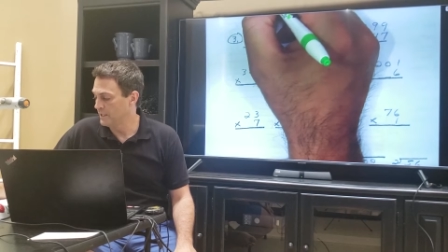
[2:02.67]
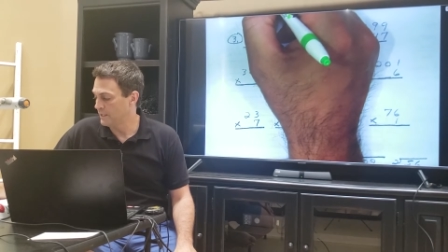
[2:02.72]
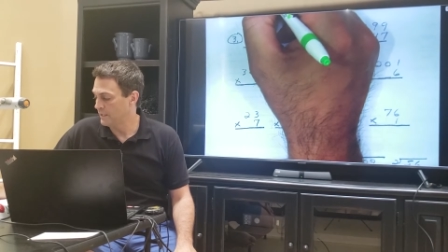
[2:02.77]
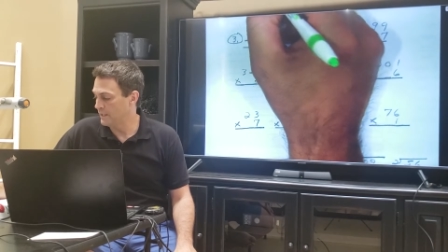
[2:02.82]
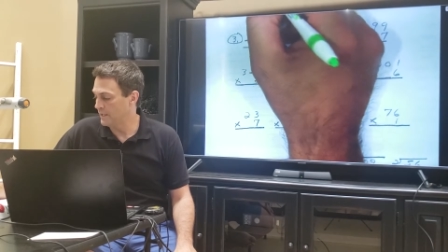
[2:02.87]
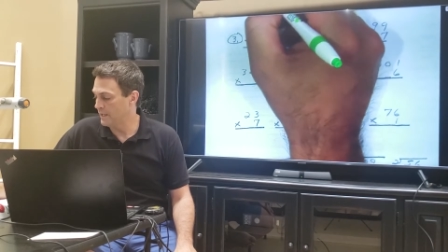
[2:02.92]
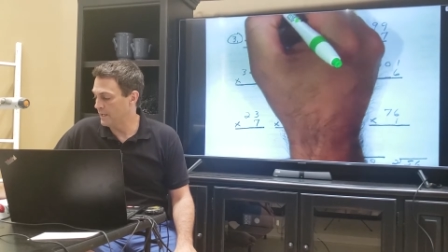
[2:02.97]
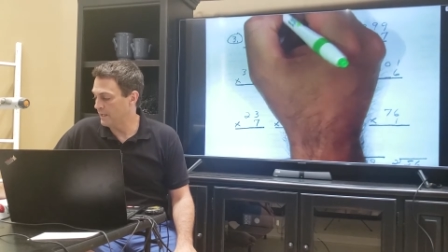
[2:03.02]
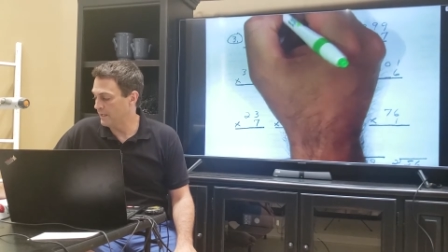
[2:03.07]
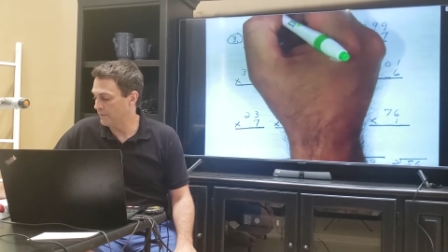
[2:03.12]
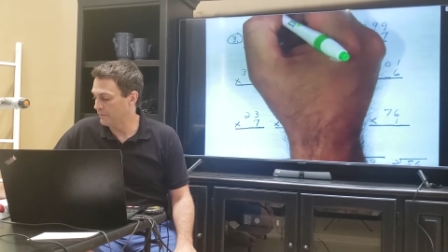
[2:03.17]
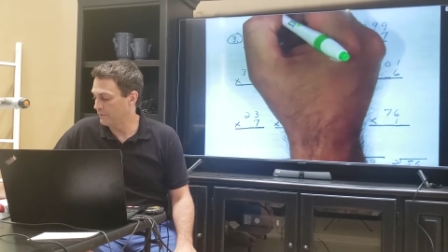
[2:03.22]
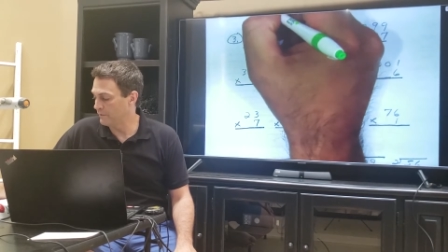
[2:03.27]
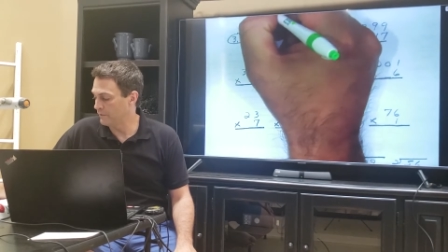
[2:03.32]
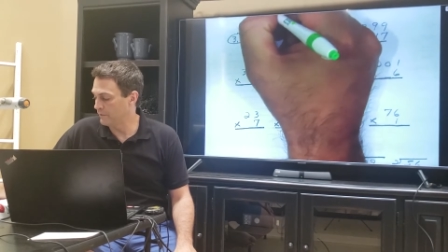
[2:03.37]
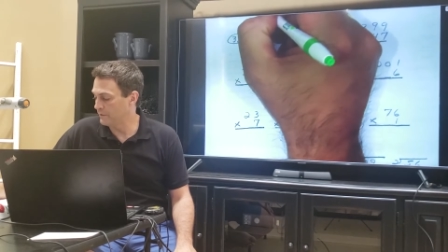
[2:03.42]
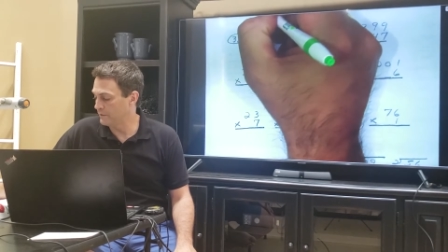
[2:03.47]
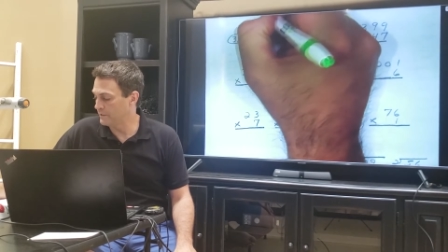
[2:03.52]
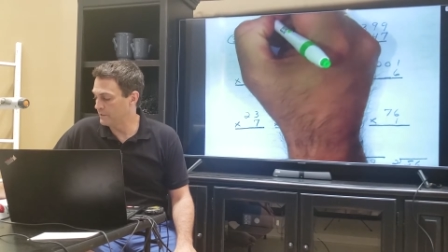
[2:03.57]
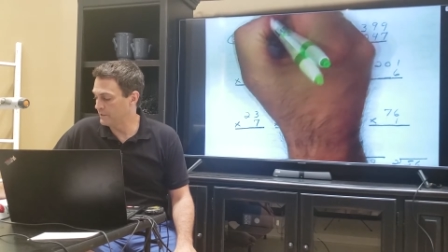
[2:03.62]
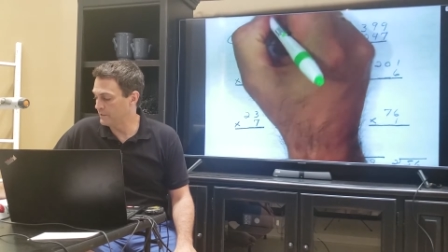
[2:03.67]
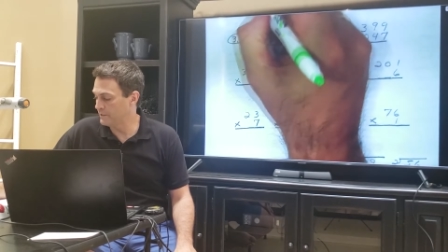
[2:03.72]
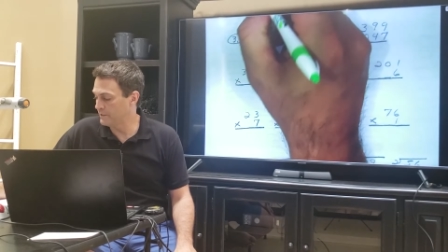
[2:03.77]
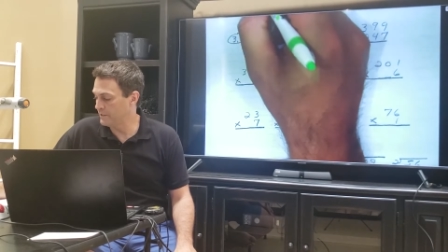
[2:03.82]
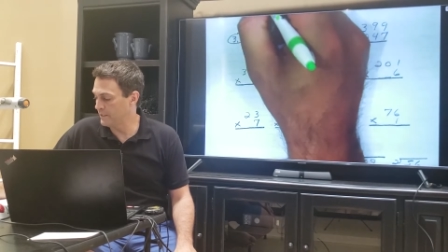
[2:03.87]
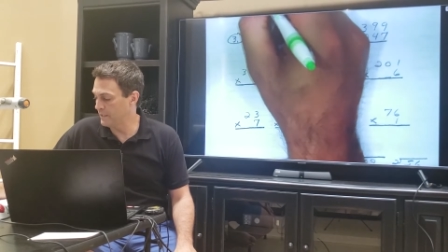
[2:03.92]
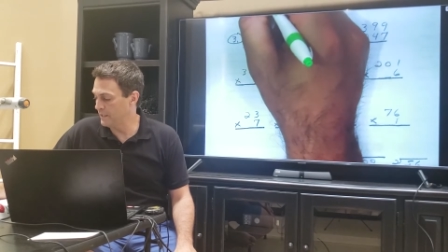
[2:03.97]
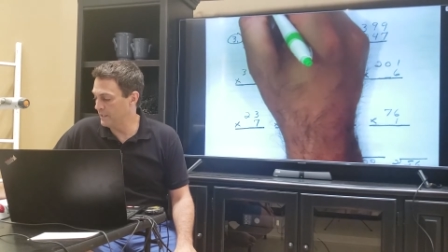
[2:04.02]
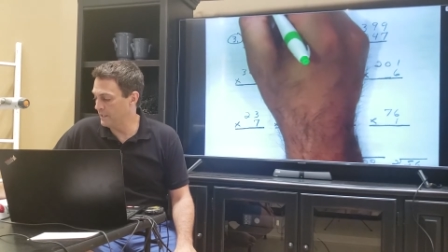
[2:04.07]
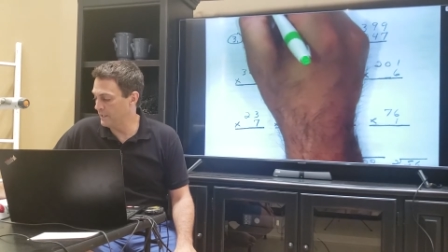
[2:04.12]
9,
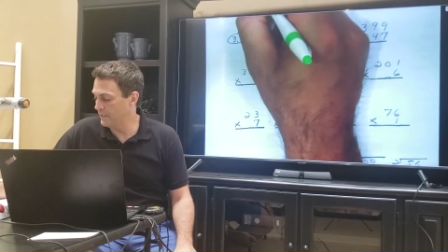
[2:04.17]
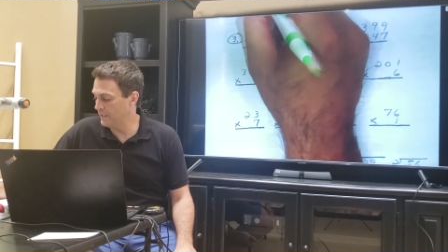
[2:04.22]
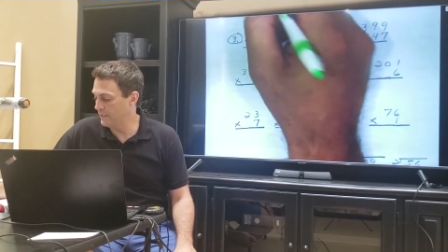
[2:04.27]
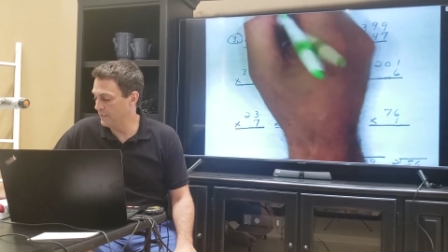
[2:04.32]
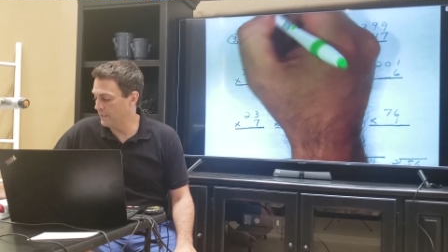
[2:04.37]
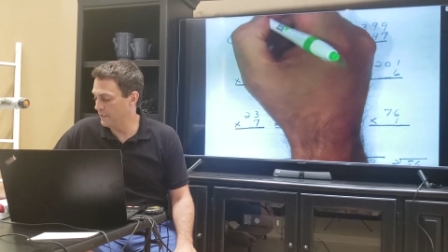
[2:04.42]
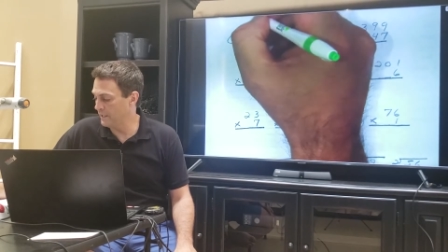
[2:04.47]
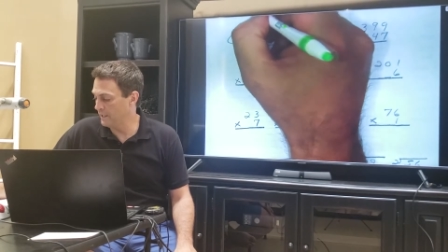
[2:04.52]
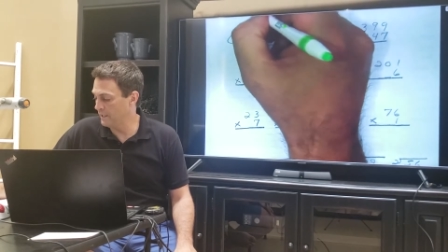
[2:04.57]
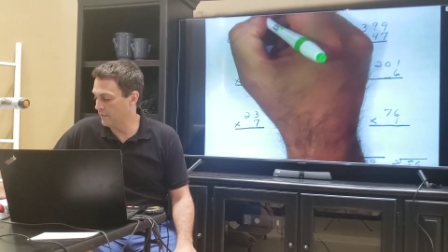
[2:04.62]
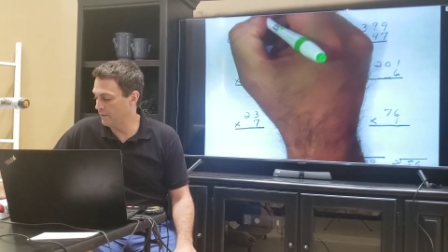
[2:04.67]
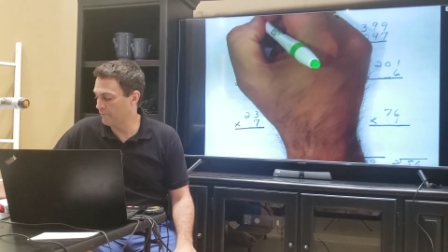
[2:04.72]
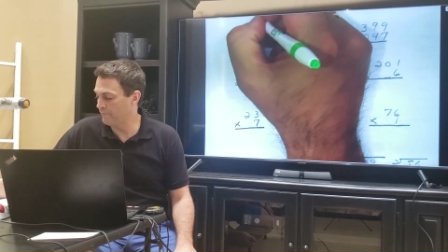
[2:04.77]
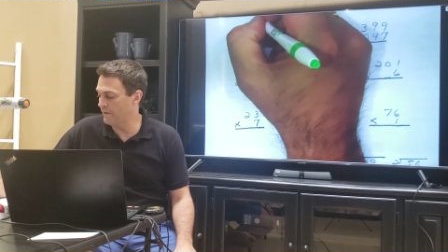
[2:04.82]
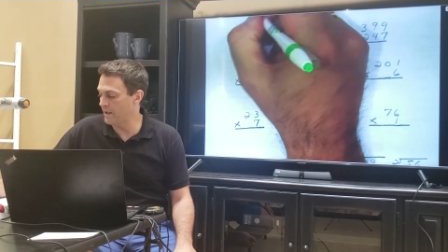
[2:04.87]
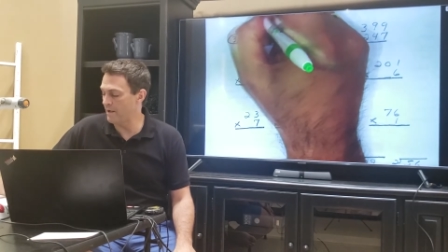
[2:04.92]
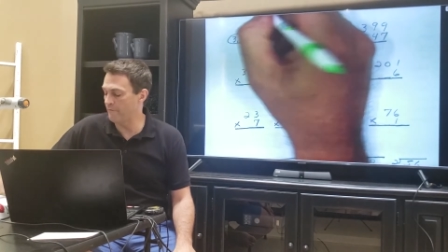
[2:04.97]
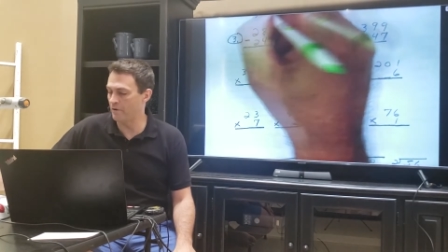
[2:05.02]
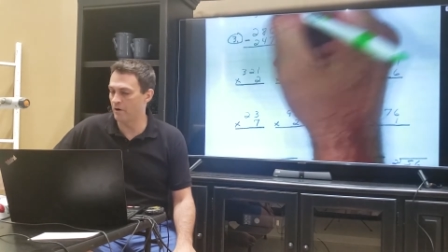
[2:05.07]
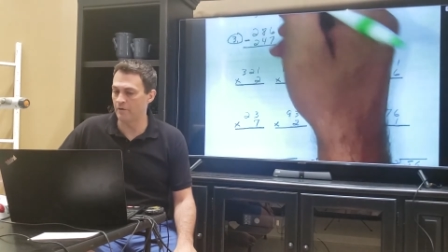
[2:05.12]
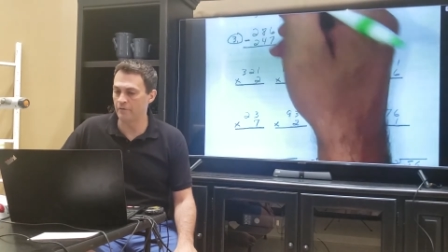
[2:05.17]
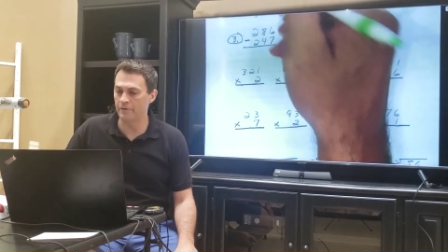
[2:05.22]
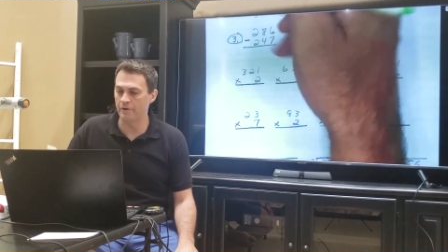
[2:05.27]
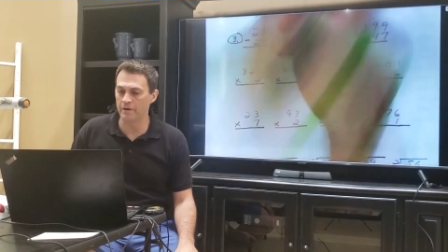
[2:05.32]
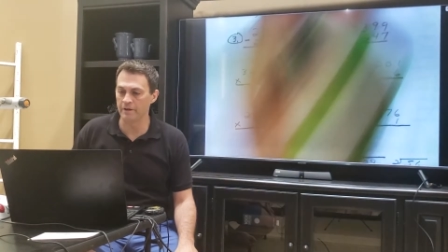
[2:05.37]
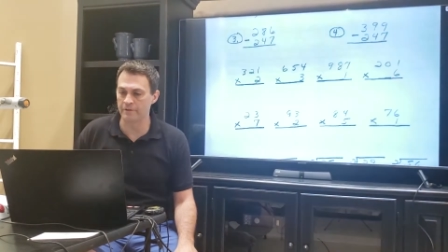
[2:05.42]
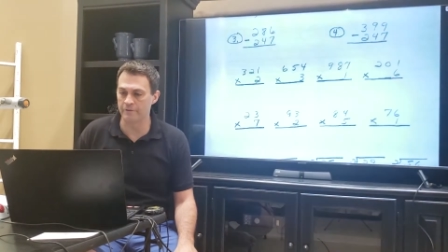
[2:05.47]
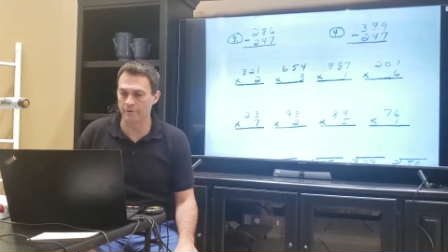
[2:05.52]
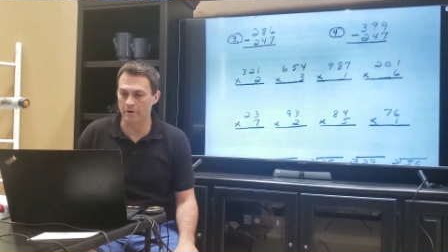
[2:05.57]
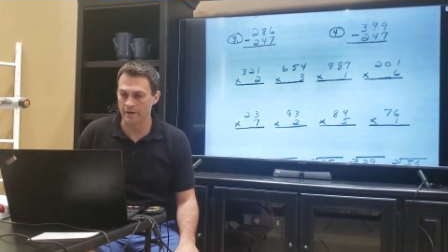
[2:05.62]
13,
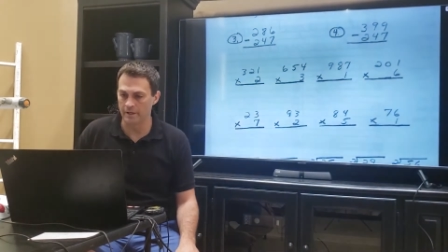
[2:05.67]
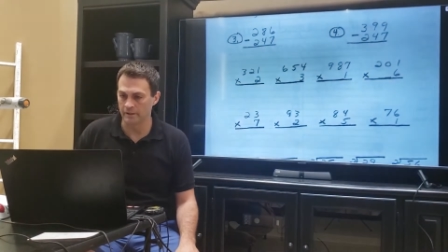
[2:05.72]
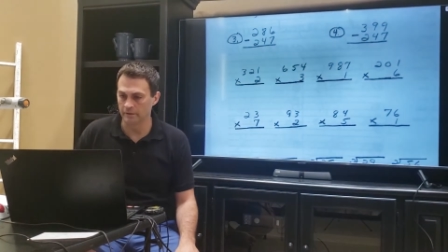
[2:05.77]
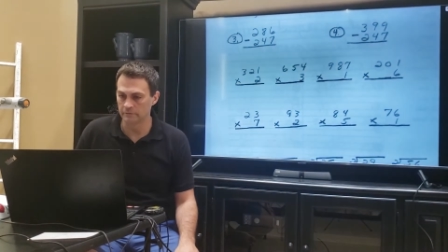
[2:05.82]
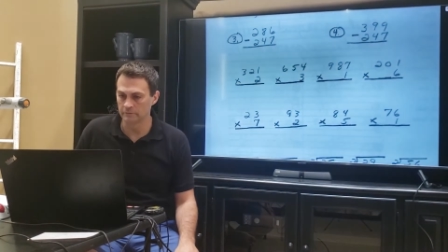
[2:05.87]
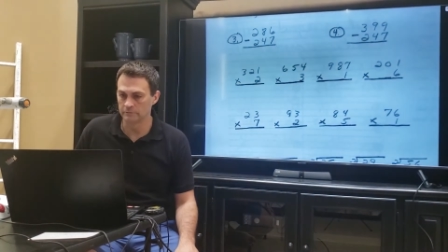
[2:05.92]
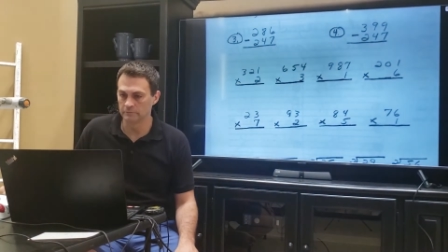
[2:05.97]
533.